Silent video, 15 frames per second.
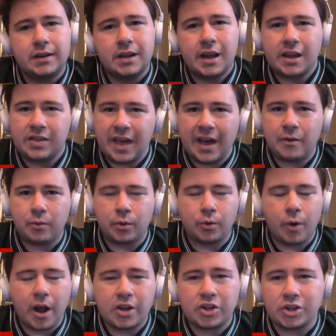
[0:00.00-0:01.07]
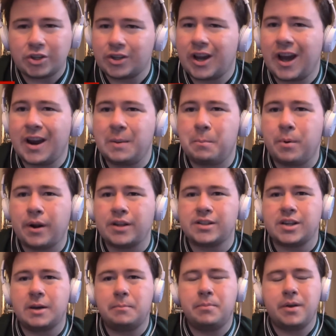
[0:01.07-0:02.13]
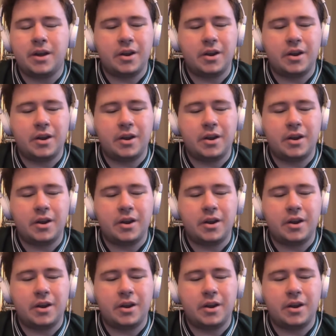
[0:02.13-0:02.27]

And that regression kind of brings up